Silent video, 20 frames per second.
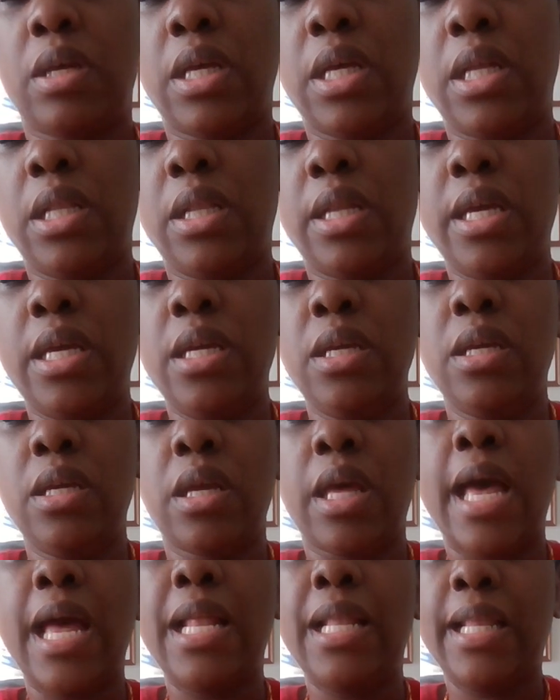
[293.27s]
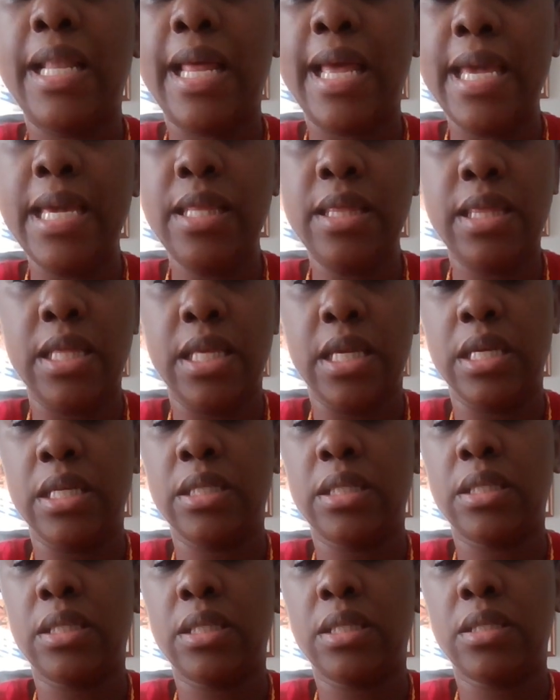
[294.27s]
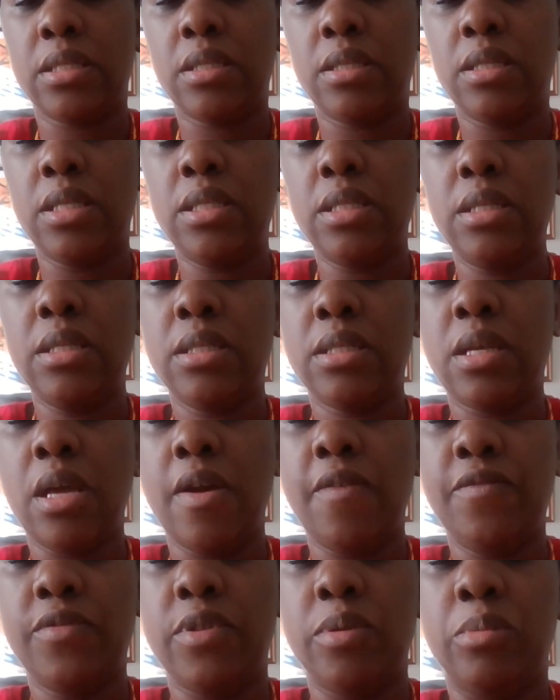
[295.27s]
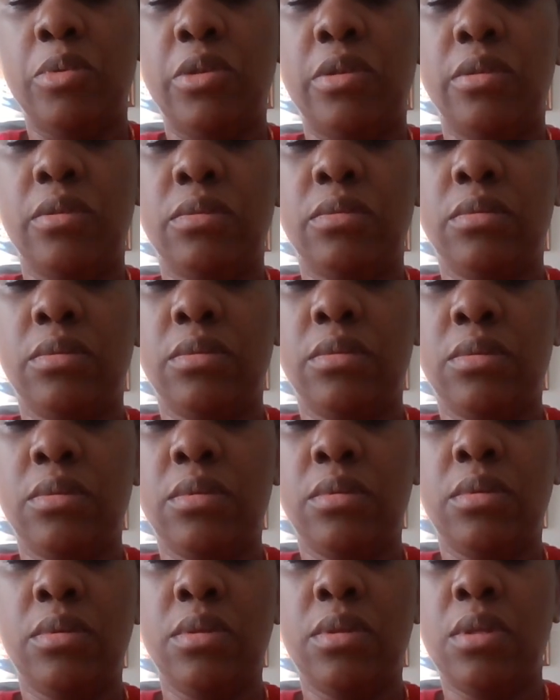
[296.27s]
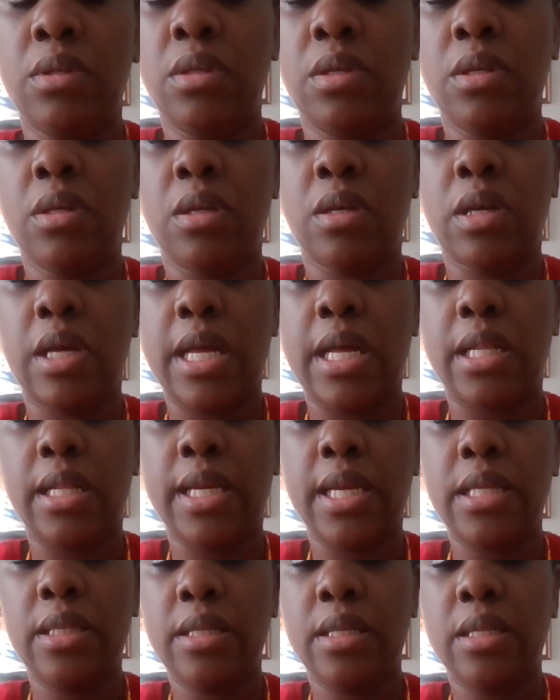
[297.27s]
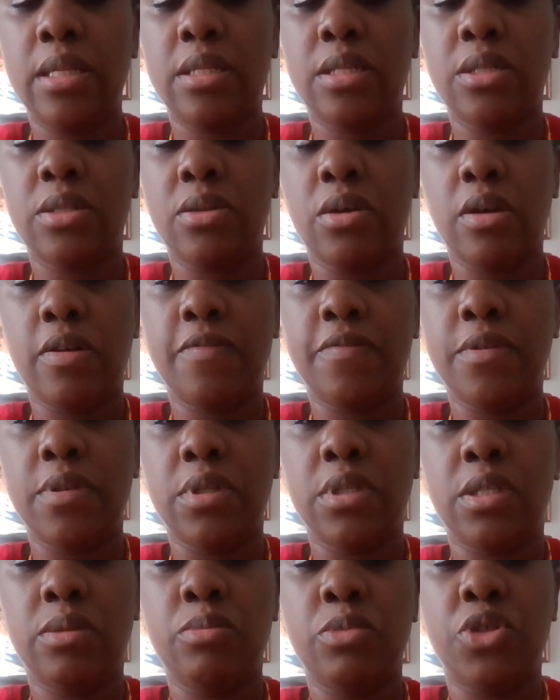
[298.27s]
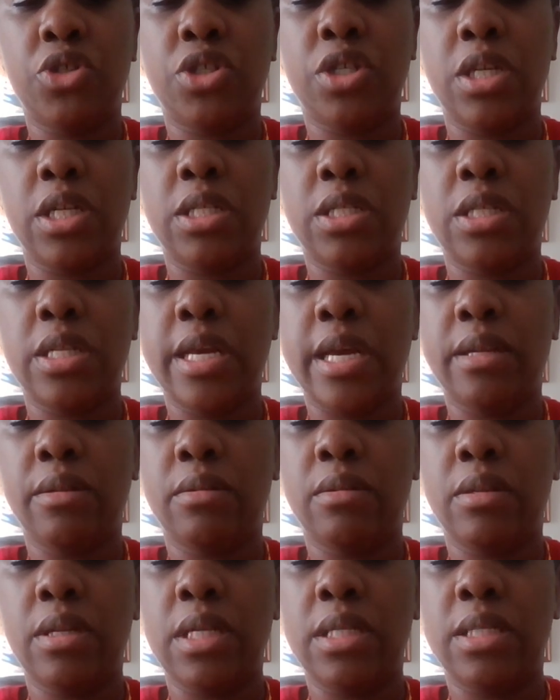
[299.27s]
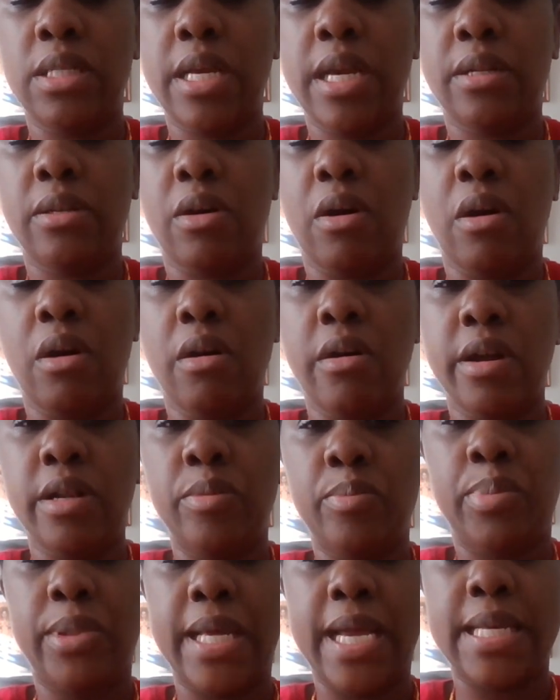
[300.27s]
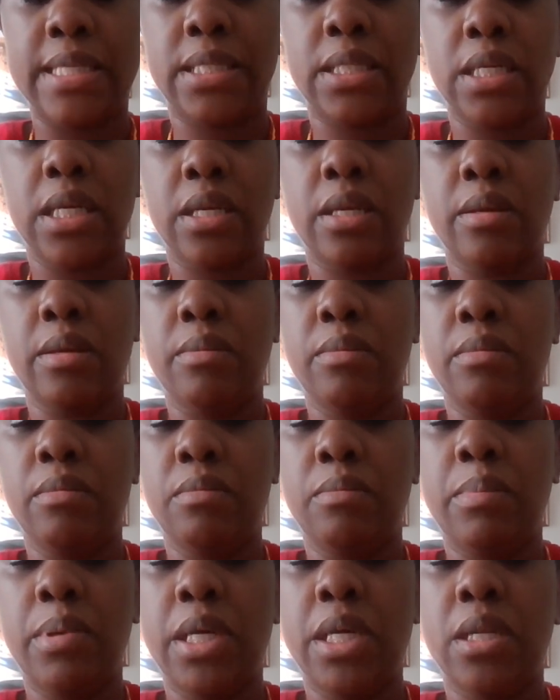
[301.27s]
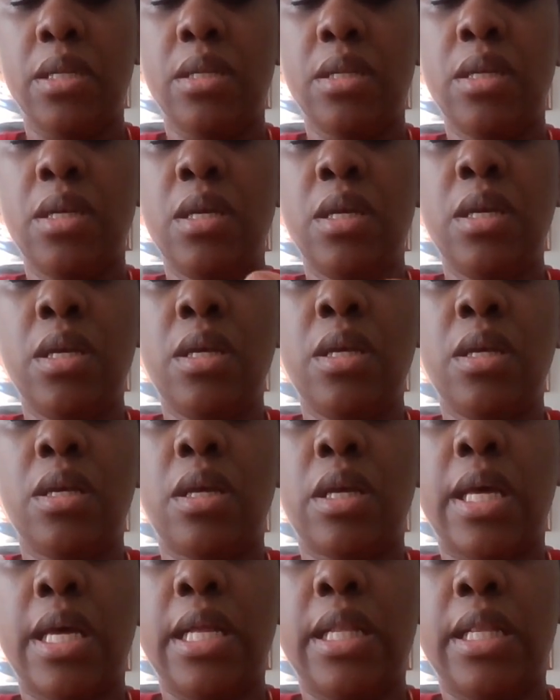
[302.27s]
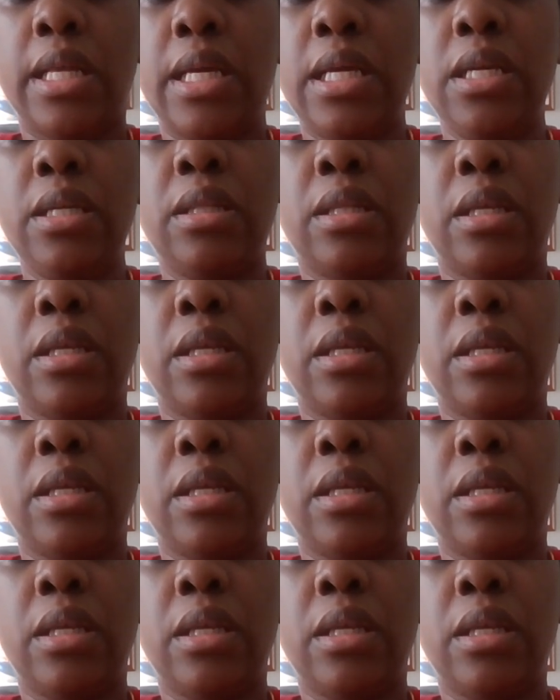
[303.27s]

I like this. This is comfortable. I like that it's soft and smushy. It's not hard plastic, but I like